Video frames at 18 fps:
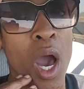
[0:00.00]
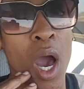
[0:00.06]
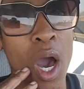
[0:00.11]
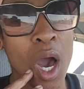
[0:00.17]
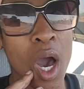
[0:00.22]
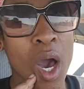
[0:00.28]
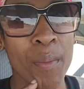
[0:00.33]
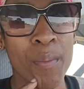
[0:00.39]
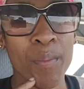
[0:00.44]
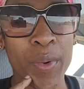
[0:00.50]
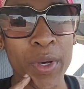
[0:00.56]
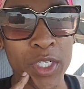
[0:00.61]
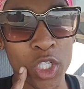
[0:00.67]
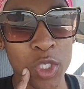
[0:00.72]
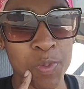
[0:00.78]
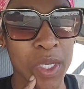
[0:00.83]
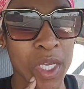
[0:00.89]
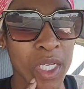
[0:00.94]
But
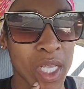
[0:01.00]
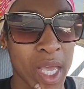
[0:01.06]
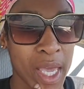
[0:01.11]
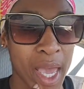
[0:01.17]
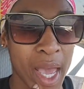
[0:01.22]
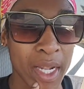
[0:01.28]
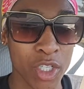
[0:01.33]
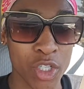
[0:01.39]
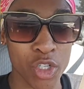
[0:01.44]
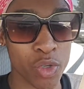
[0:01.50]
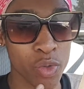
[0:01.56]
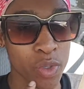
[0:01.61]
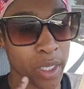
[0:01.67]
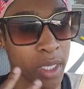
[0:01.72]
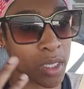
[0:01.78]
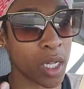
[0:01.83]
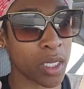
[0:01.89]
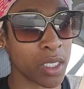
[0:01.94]
just because I had to do
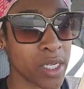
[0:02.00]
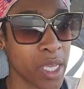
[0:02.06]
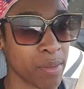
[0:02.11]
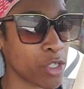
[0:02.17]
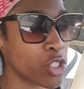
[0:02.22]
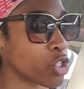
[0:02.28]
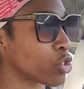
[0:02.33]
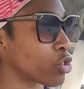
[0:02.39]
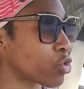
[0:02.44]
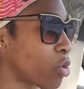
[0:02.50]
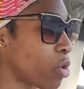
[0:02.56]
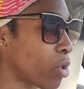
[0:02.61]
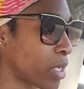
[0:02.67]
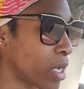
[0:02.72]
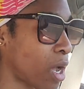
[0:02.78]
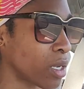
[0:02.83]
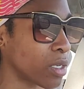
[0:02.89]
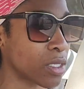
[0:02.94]
like a lot of damage control,
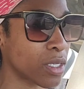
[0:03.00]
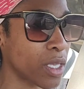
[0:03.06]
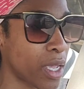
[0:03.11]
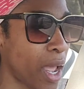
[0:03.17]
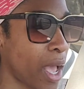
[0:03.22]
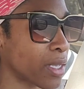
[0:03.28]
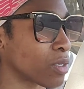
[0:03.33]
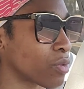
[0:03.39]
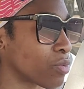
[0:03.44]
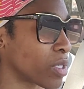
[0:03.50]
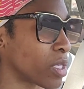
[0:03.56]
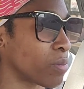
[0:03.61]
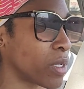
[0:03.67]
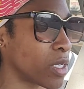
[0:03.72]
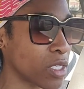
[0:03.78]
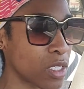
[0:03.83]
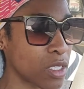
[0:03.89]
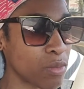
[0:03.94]
and honestly, it hasn't really
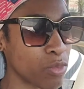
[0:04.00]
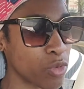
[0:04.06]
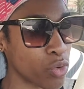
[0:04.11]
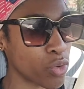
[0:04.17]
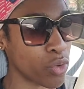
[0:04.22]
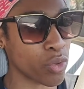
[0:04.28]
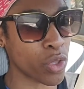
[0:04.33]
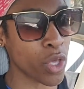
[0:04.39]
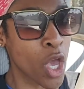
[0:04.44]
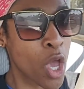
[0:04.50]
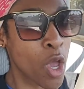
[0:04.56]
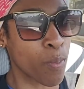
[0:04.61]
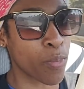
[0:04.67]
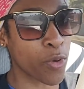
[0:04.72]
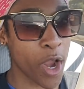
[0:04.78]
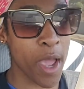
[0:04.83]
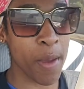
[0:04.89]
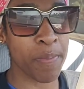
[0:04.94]
been a smooth
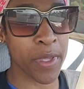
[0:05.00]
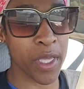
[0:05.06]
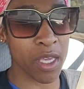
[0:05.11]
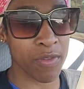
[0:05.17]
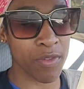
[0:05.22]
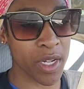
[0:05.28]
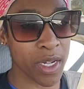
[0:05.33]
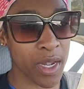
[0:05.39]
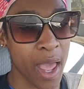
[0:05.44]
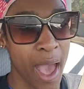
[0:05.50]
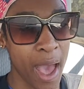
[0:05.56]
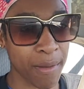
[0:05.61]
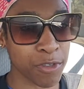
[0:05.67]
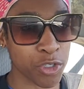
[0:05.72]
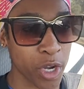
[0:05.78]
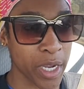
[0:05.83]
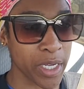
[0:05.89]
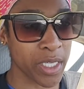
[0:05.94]
prep, even
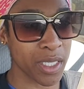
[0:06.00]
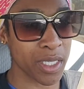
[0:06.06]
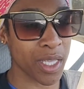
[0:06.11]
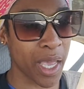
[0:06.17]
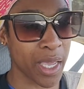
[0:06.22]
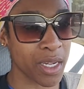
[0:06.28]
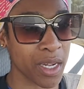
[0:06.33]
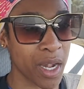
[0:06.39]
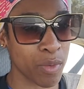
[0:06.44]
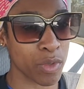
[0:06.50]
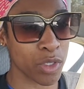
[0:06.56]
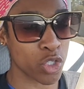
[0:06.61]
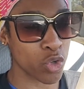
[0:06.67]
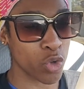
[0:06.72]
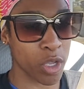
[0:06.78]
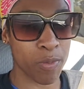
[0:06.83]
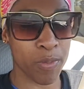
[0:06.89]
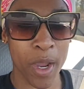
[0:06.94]
after I decided I was
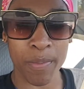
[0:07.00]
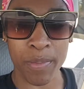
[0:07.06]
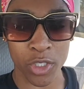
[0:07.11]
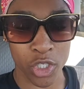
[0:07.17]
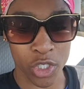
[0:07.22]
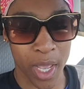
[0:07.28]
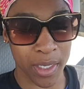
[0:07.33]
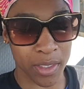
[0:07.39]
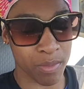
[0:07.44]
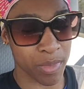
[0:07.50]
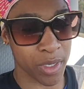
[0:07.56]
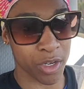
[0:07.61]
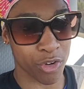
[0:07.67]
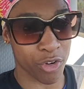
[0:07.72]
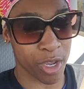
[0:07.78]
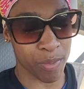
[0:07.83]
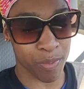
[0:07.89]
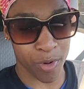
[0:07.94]
doing prep, it just hasn't been a
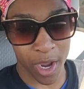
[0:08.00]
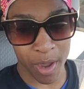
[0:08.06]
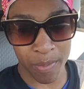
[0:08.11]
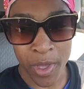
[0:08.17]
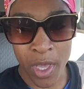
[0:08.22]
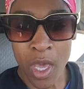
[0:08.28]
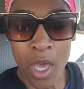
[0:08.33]
great prep.